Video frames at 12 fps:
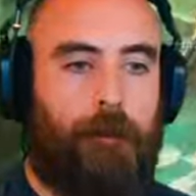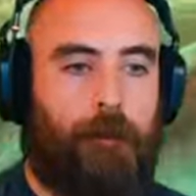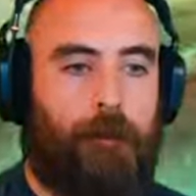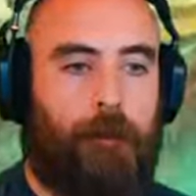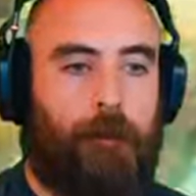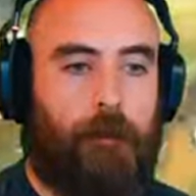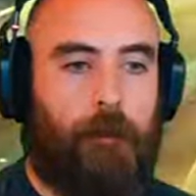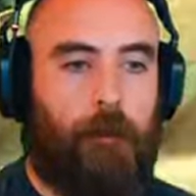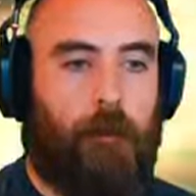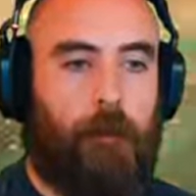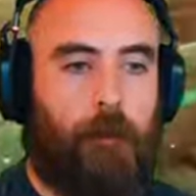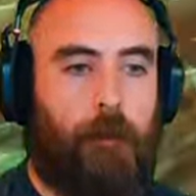
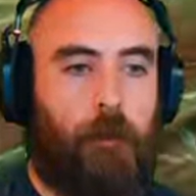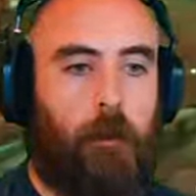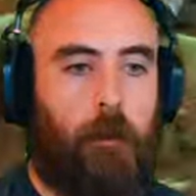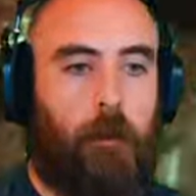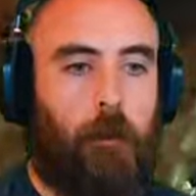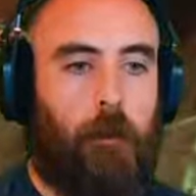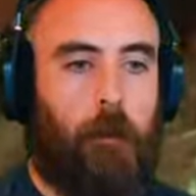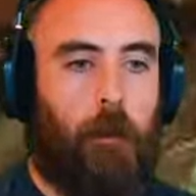No one is speaking in this clip.